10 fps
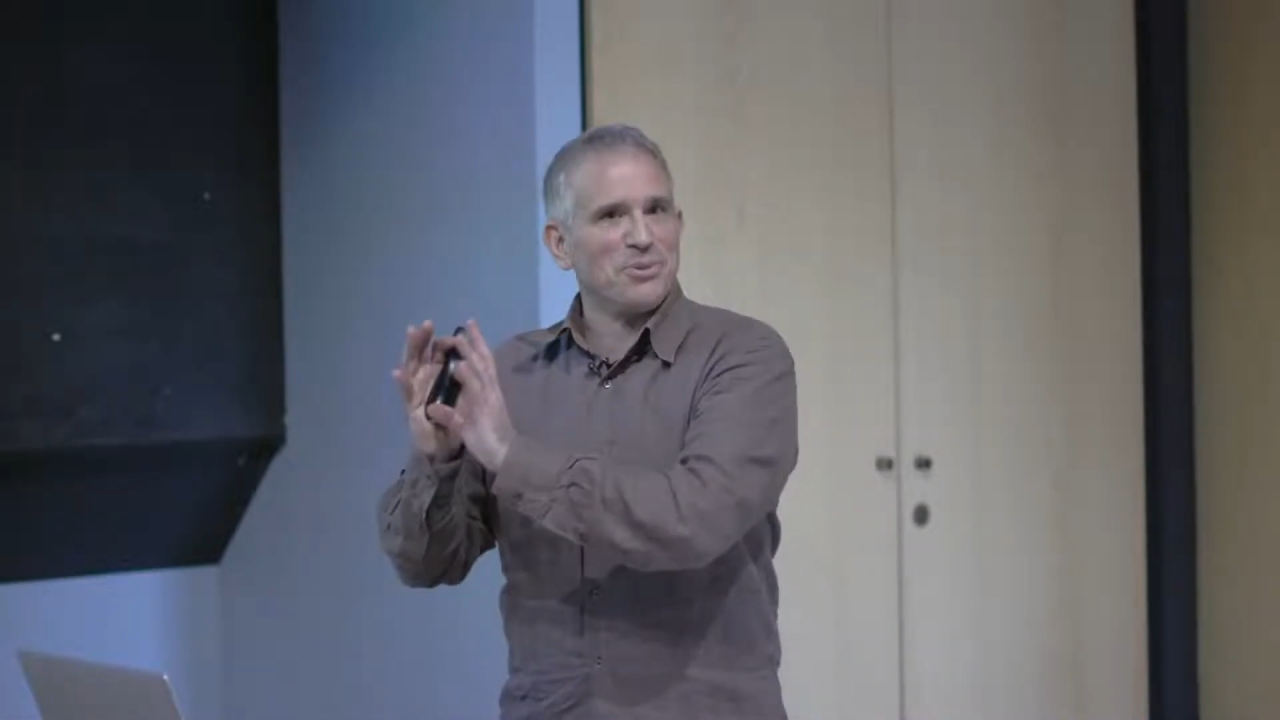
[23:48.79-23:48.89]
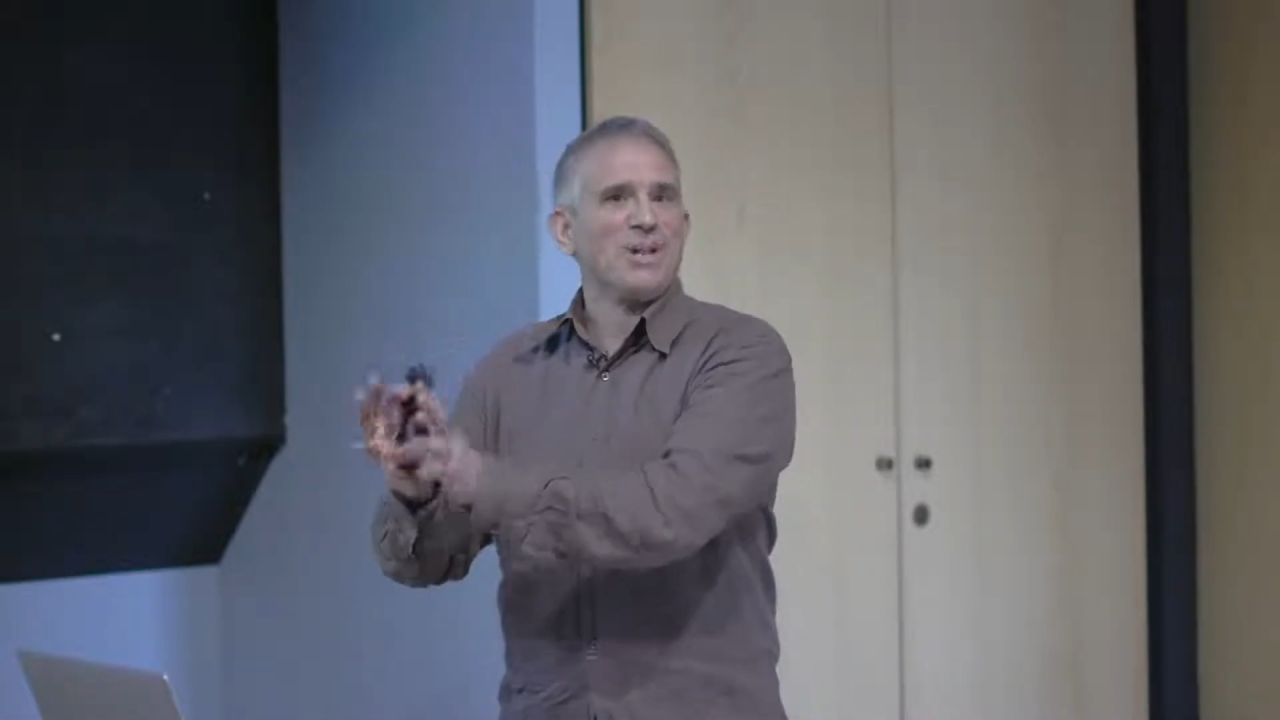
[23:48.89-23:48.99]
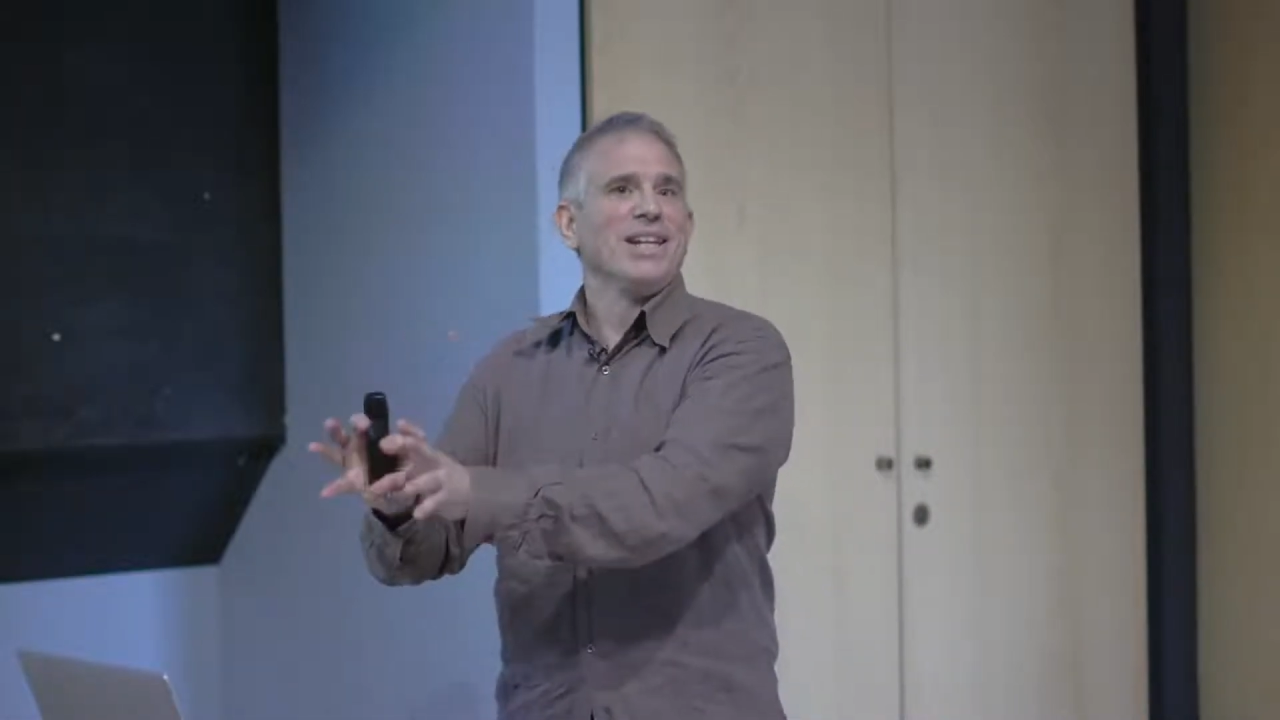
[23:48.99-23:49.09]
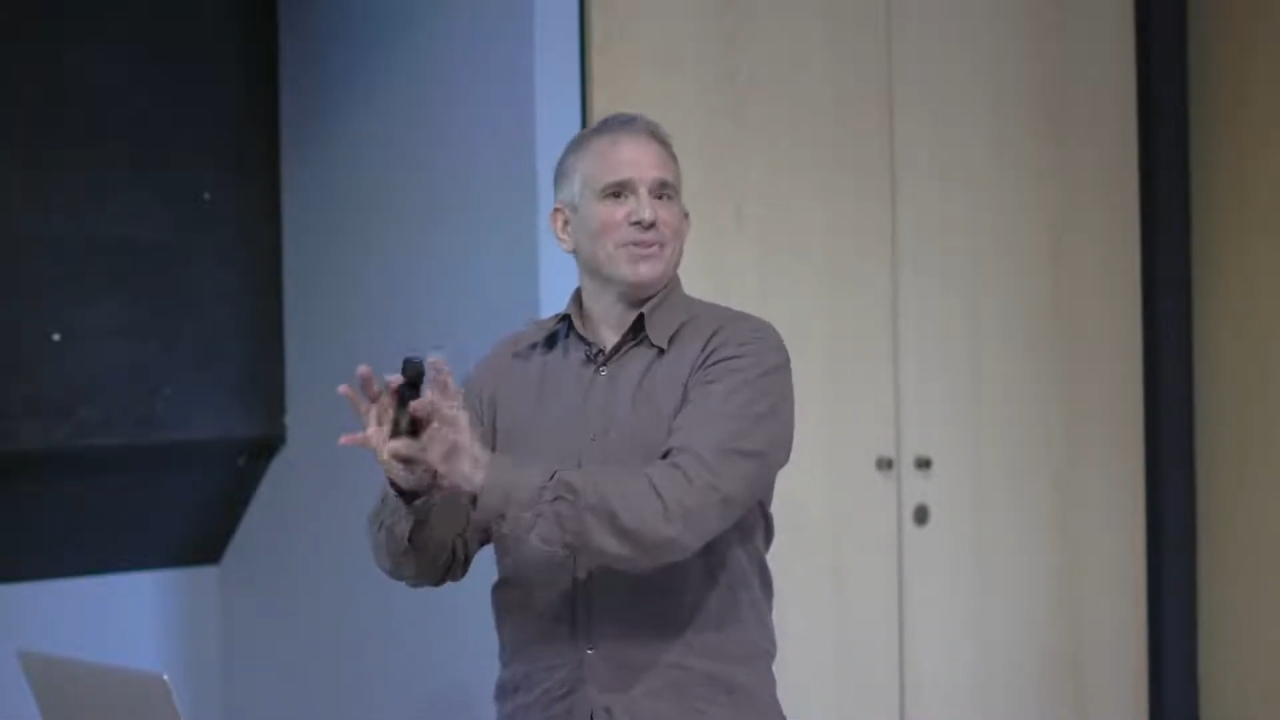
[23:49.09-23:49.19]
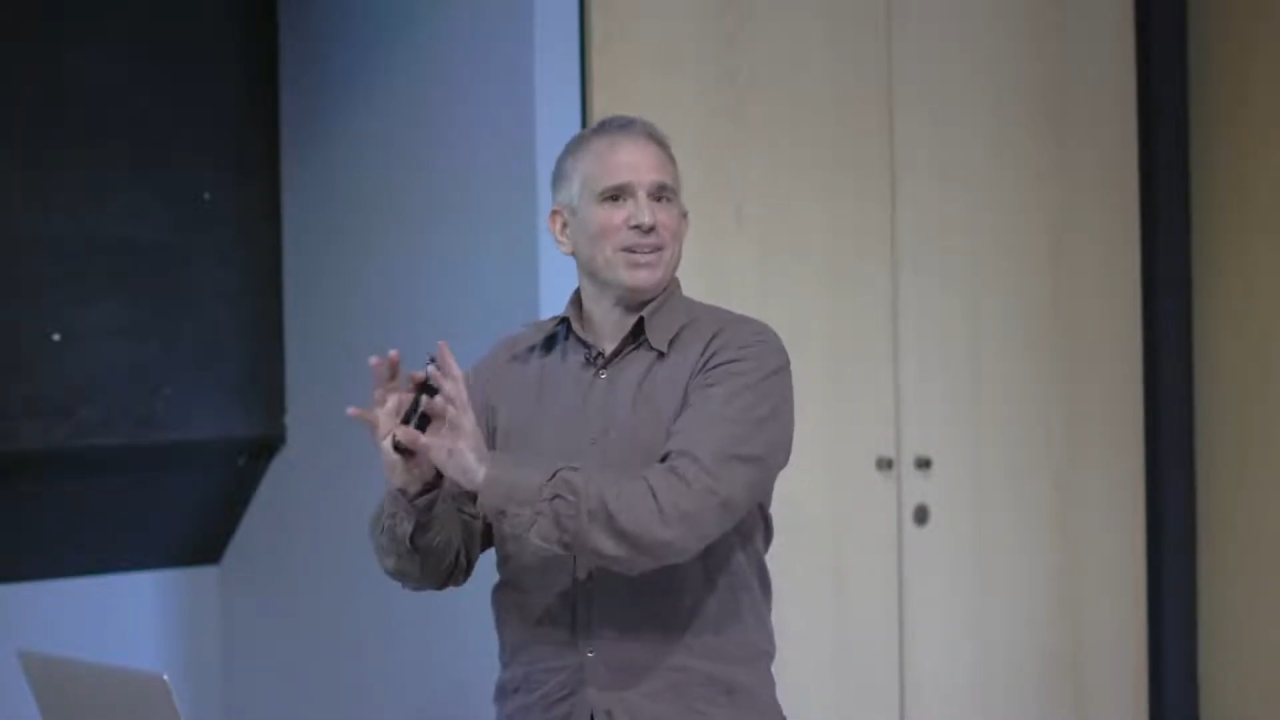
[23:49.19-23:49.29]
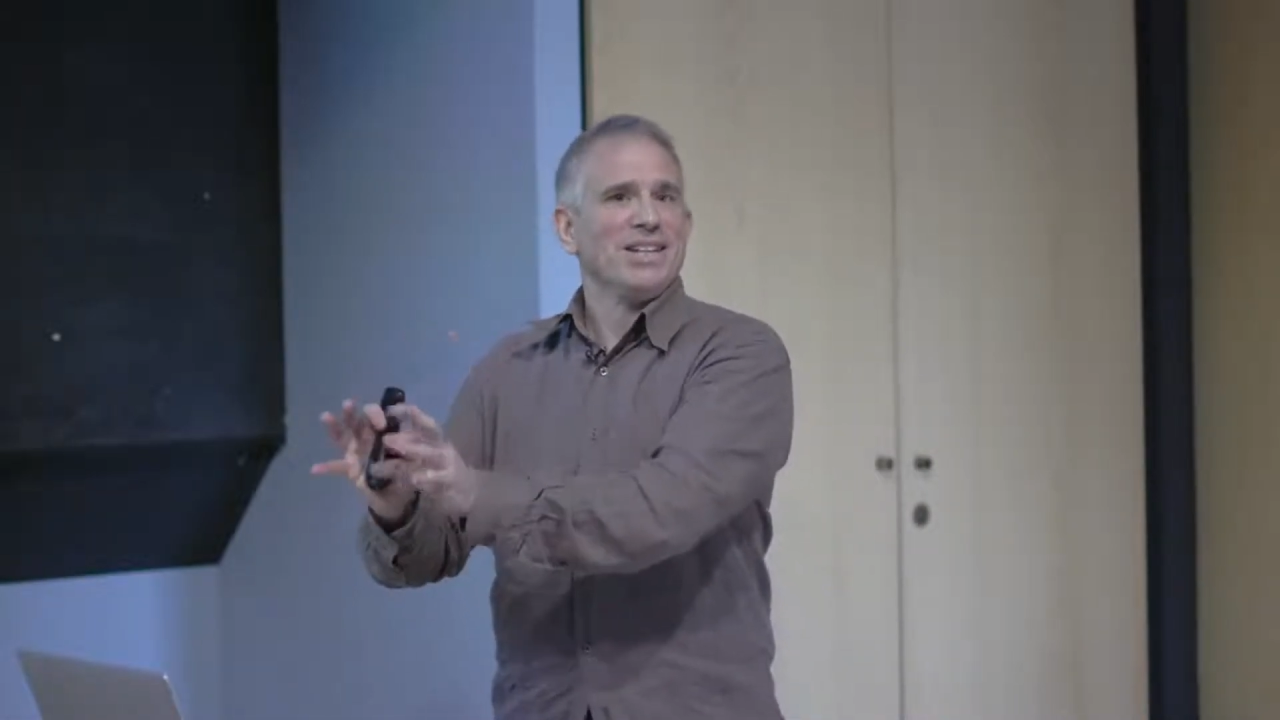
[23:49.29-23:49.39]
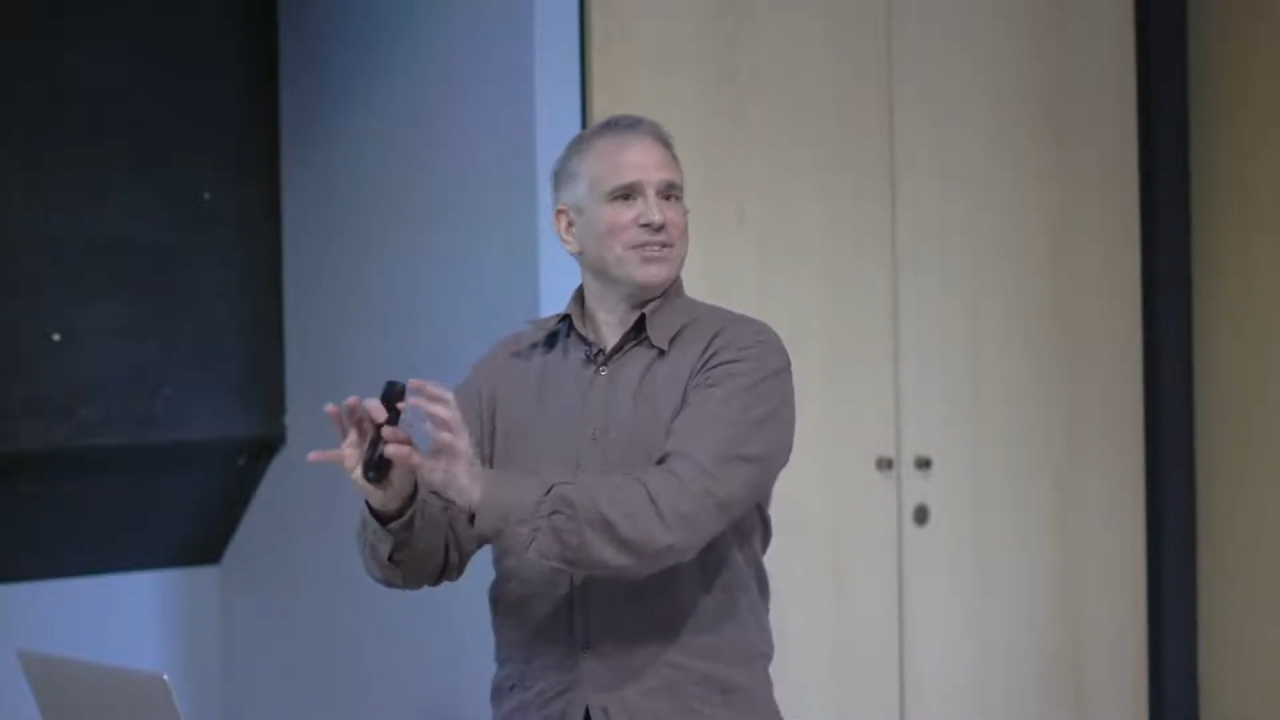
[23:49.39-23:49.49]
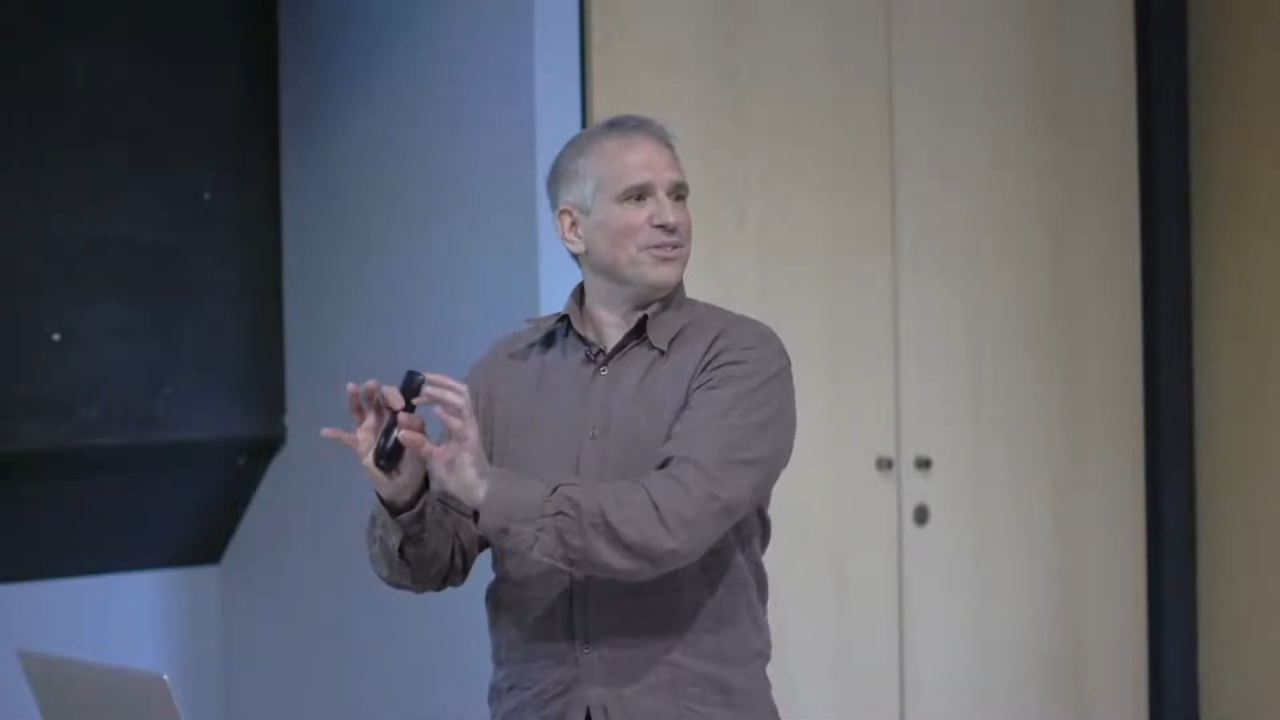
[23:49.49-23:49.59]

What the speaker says: really